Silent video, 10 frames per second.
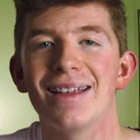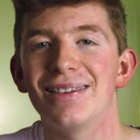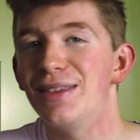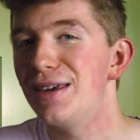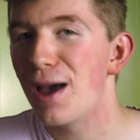
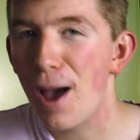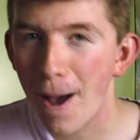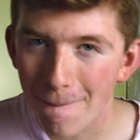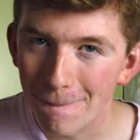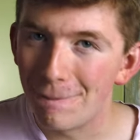as the
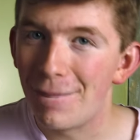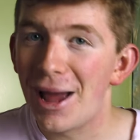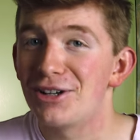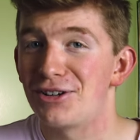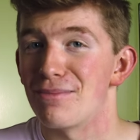
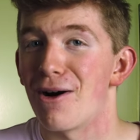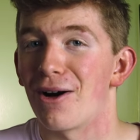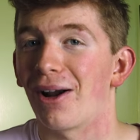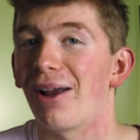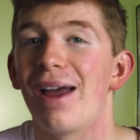
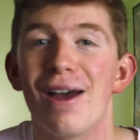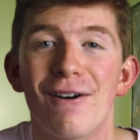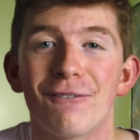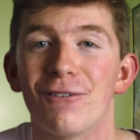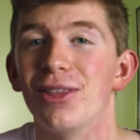benchmark
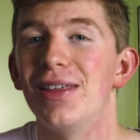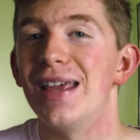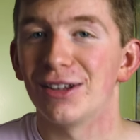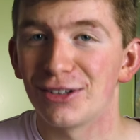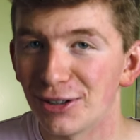for
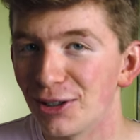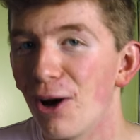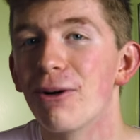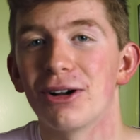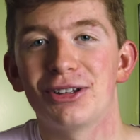the
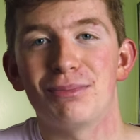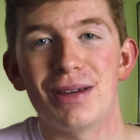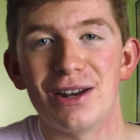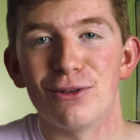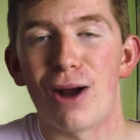slower
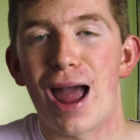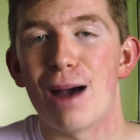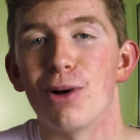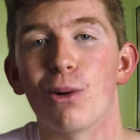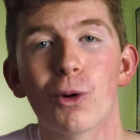speed
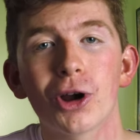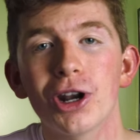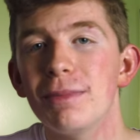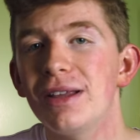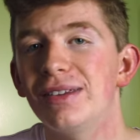RAM, we're
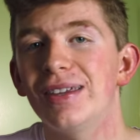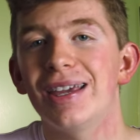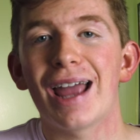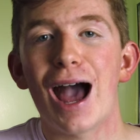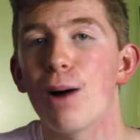going to be
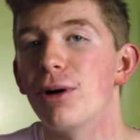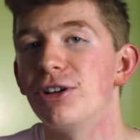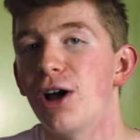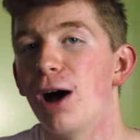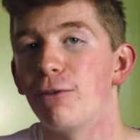seeing how
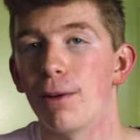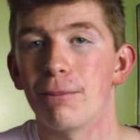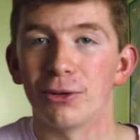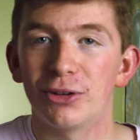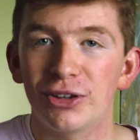much of a
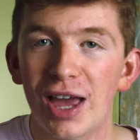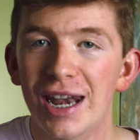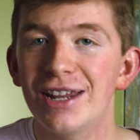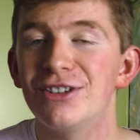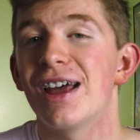
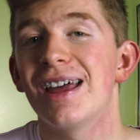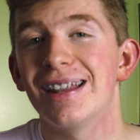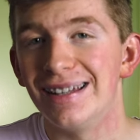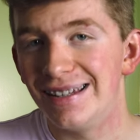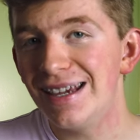percentage
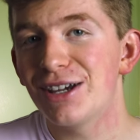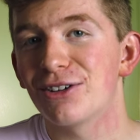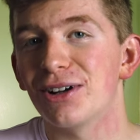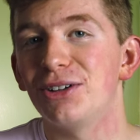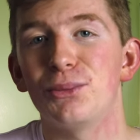
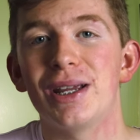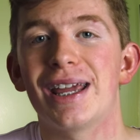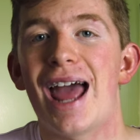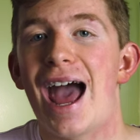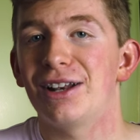decrease we
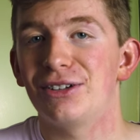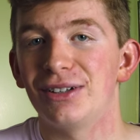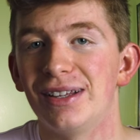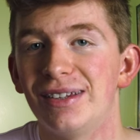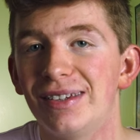can
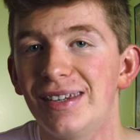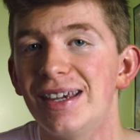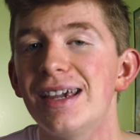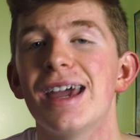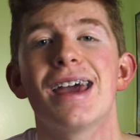actually
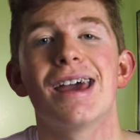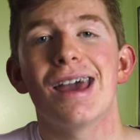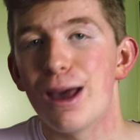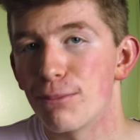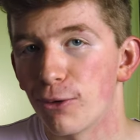see
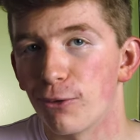in